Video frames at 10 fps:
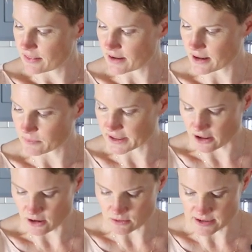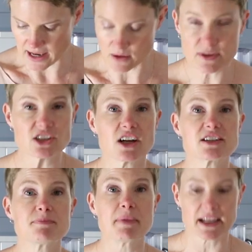There we go. Now we
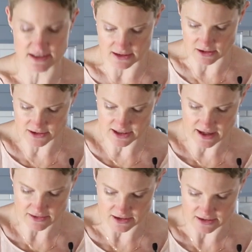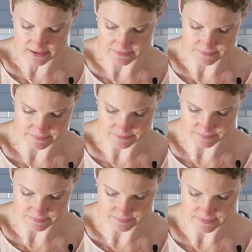just mix it all together.
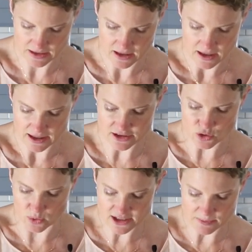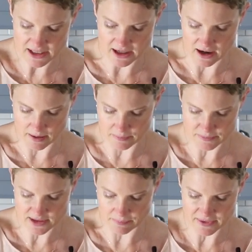It's going to become
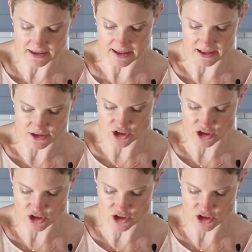something like